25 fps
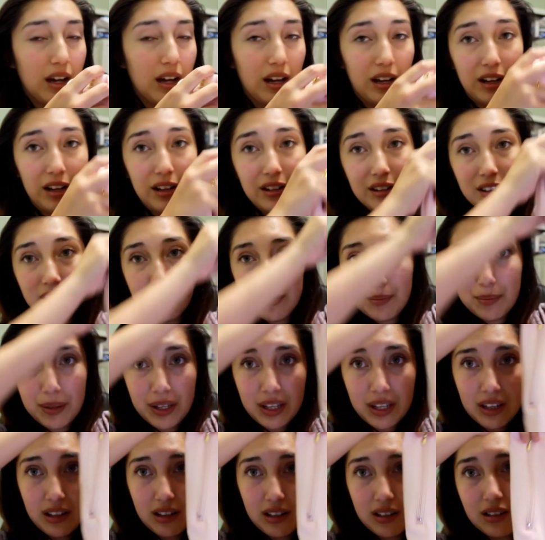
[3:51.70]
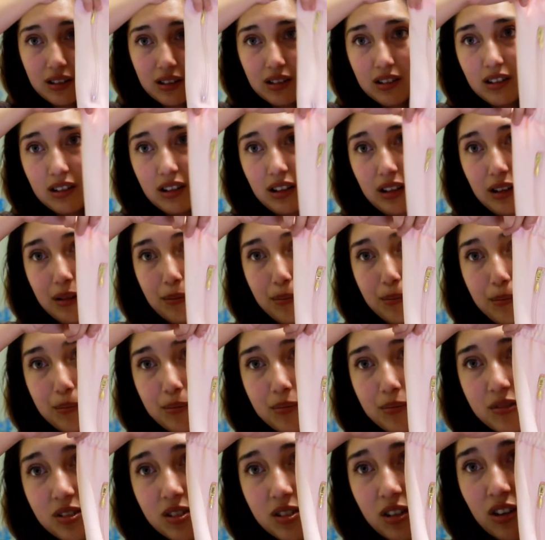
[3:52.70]
I got these pink like
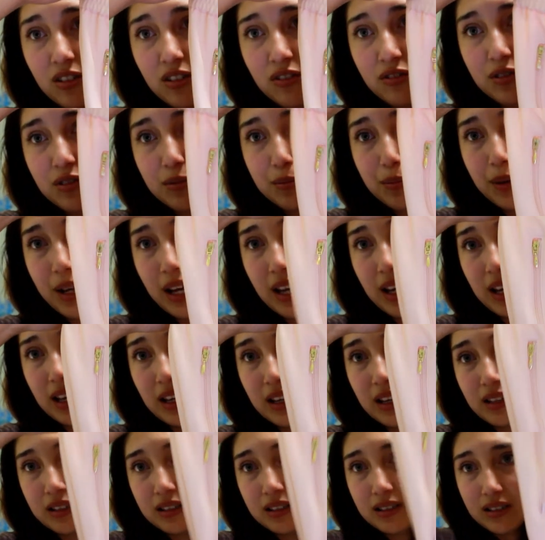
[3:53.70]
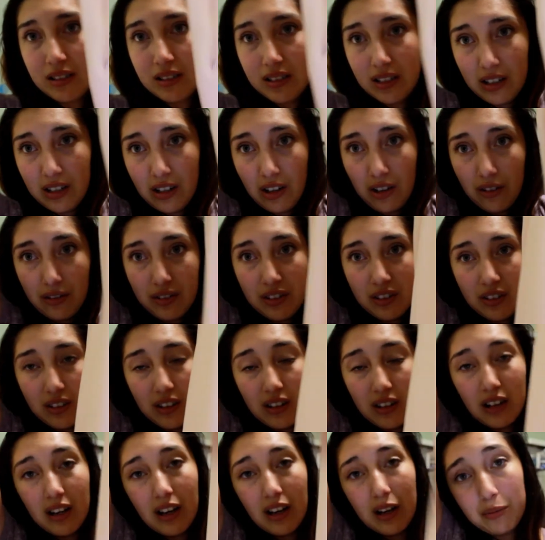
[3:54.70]
soft pants and
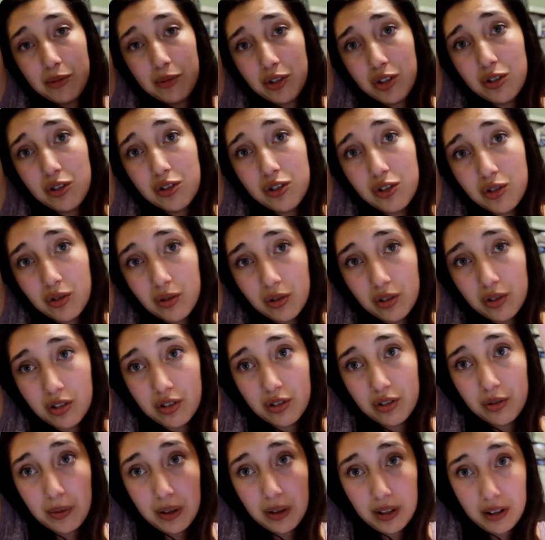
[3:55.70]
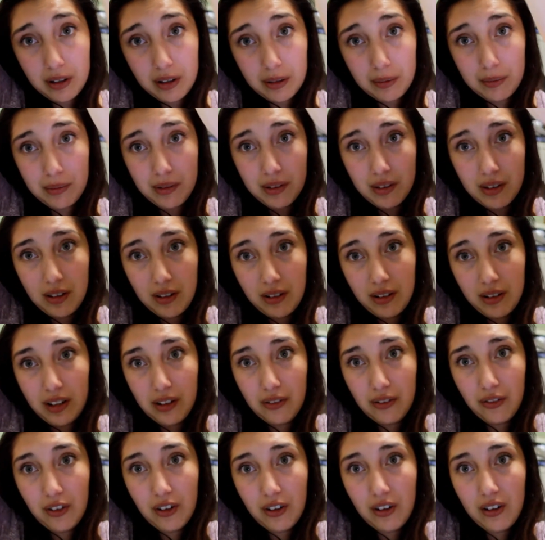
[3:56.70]
obviously I'm too short to wear them. They're
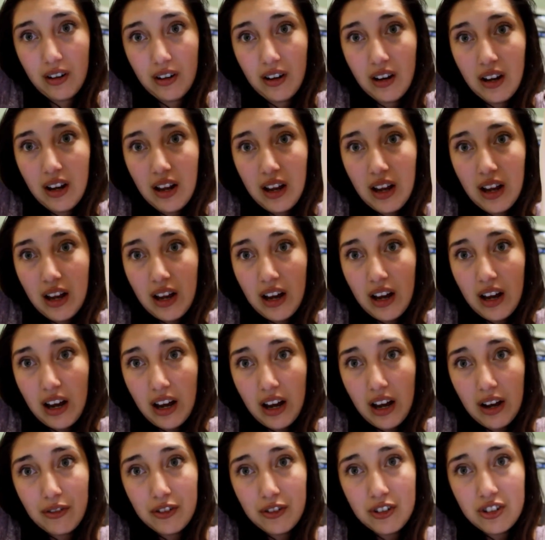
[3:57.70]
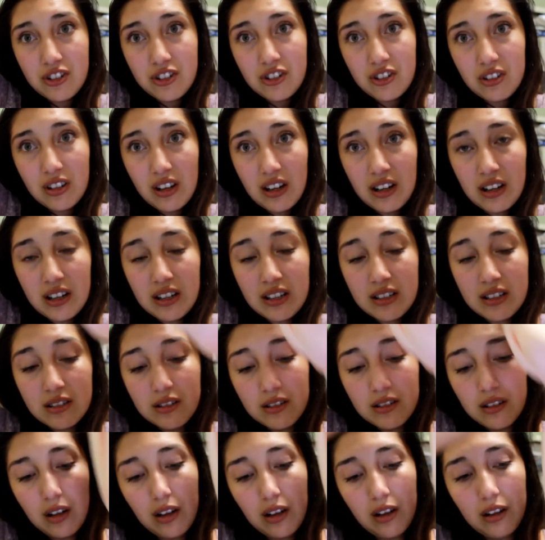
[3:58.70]
like for average
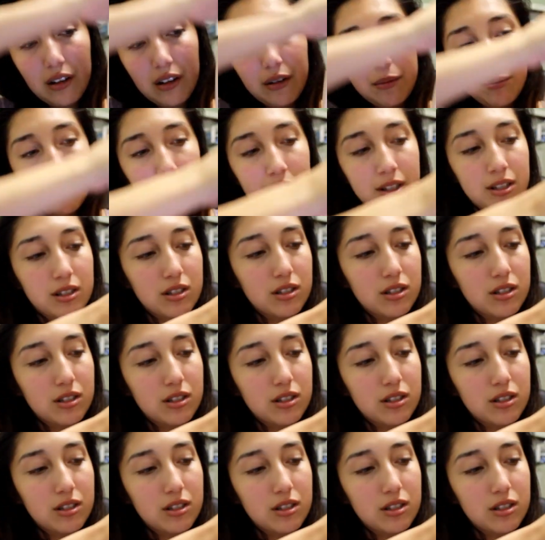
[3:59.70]
size. Um,